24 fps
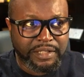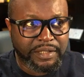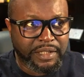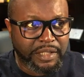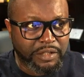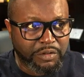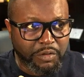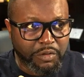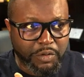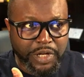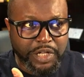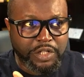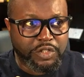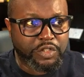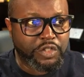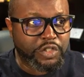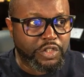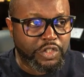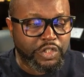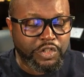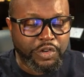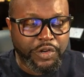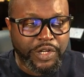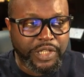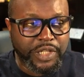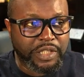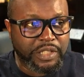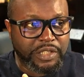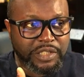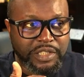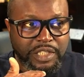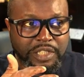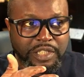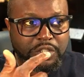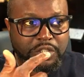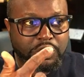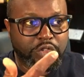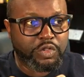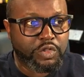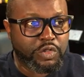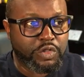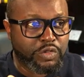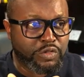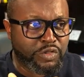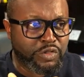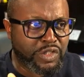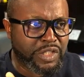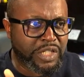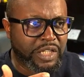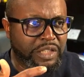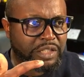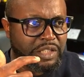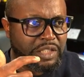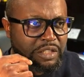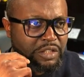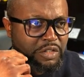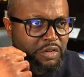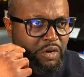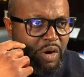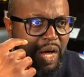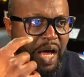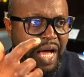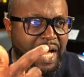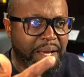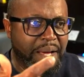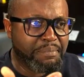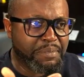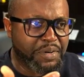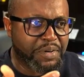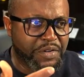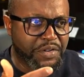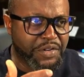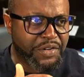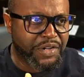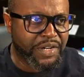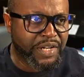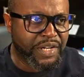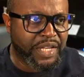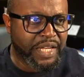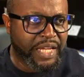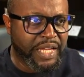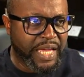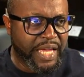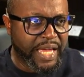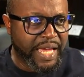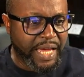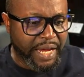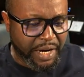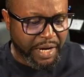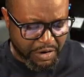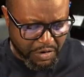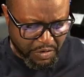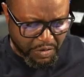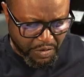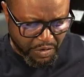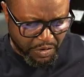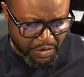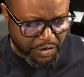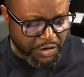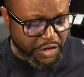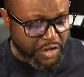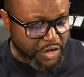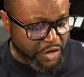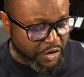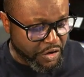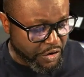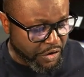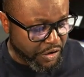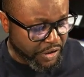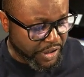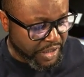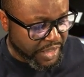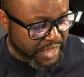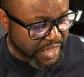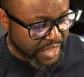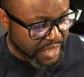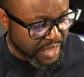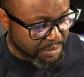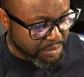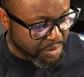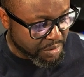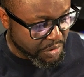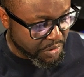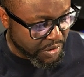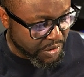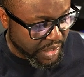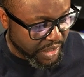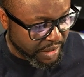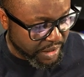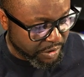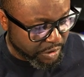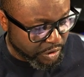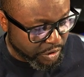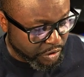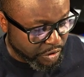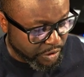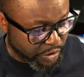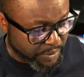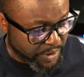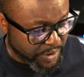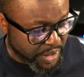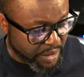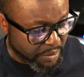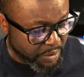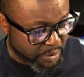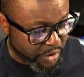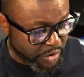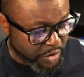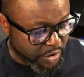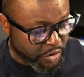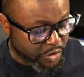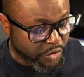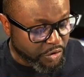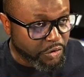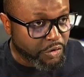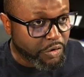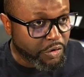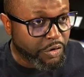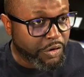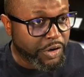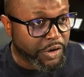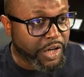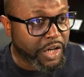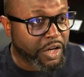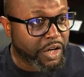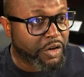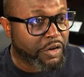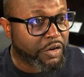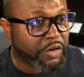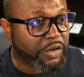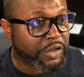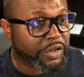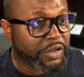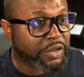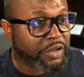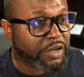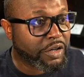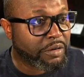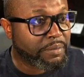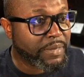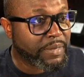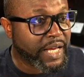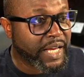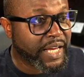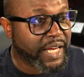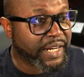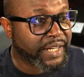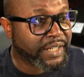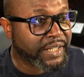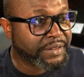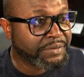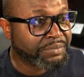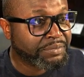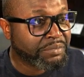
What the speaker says: the way to do it is just to use your upper arrow on your keyboard, and you should be able to recall your command.